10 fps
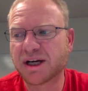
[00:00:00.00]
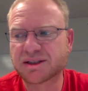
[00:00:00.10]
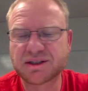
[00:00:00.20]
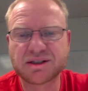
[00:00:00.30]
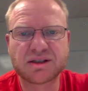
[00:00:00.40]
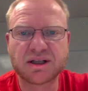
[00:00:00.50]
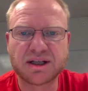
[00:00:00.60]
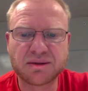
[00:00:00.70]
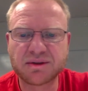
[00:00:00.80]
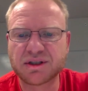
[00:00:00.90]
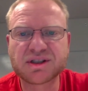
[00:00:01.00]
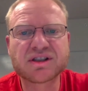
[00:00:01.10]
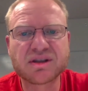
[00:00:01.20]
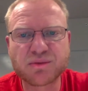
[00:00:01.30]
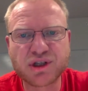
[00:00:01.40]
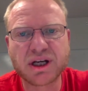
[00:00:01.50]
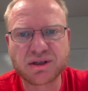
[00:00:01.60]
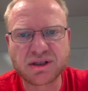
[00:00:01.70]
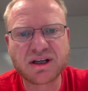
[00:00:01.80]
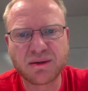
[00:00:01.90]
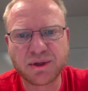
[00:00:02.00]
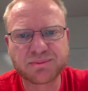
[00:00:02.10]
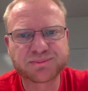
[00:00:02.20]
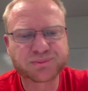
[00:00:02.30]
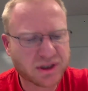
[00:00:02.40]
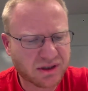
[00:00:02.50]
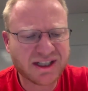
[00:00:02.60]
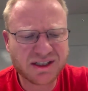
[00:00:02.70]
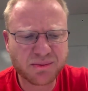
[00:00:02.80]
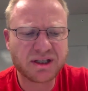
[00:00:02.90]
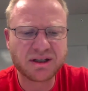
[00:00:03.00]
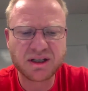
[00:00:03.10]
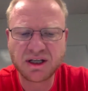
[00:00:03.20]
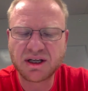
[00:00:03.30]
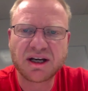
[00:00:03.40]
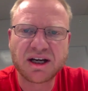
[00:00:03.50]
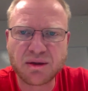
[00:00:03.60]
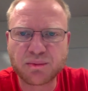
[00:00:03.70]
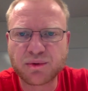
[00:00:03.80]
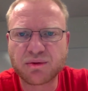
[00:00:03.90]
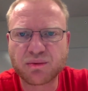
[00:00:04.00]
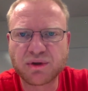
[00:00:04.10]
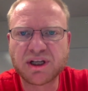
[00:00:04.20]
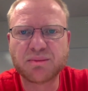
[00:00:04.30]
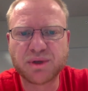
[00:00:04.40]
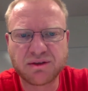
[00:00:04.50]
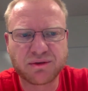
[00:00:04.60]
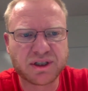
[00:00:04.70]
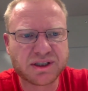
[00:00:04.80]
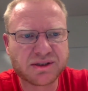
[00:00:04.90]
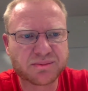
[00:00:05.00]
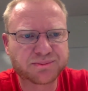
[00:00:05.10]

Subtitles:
about system changes coming. So that's been really big for us.